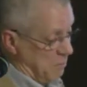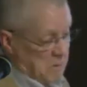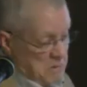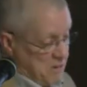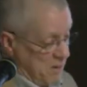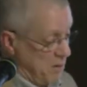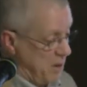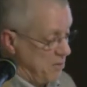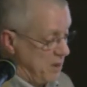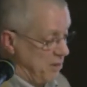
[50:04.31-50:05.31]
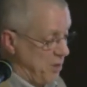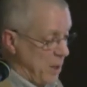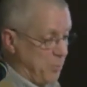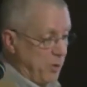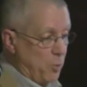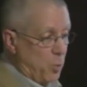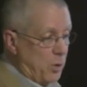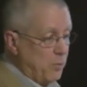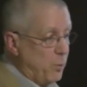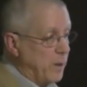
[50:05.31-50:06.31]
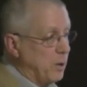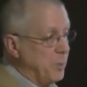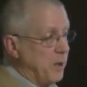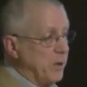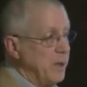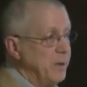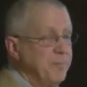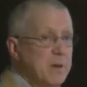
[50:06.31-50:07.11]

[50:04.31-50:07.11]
Consider, as an example, the work of Wendell Berry.